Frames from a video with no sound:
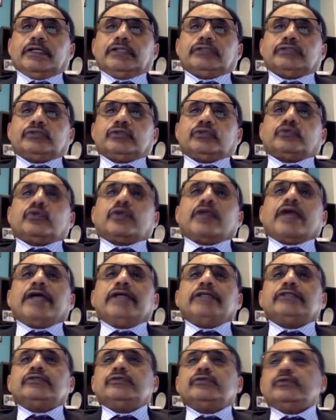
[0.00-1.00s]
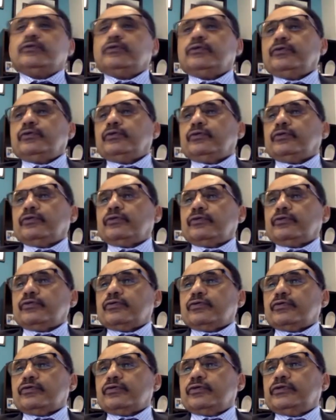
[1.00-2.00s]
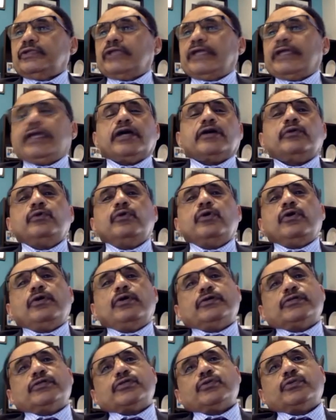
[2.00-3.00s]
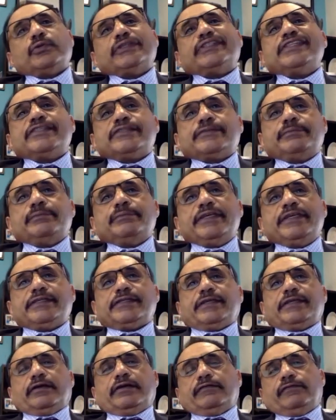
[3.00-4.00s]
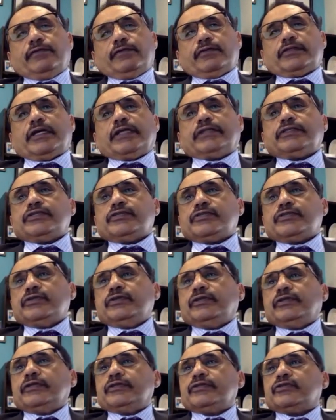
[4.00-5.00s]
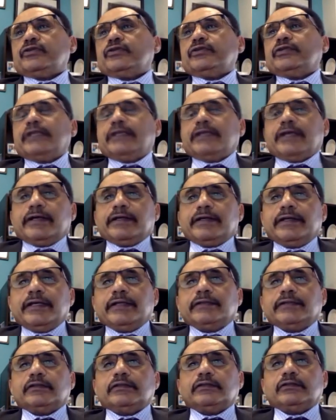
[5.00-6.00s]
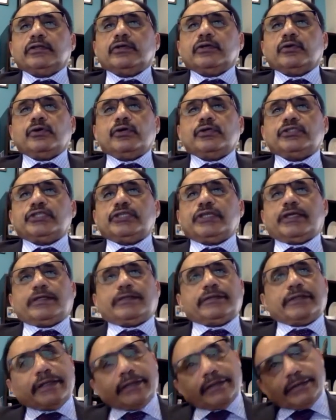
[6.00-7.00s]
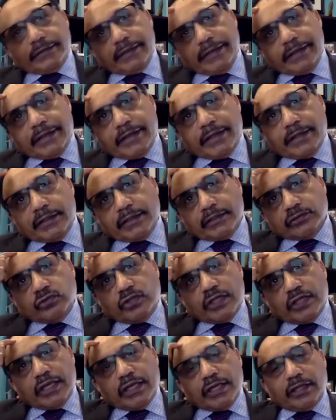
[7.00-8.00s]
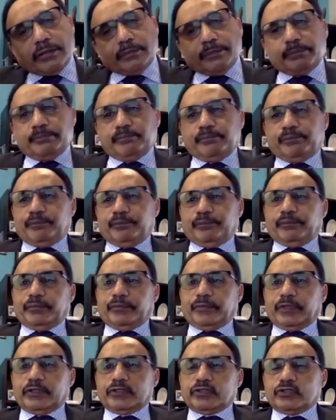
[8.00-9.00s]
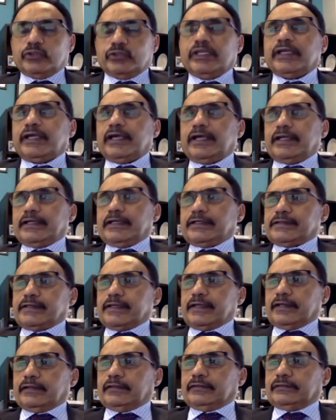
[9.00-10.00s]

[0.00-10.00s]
to try to diagnose what is missing for that student so they can get the coaching and they can get the help so they can excel.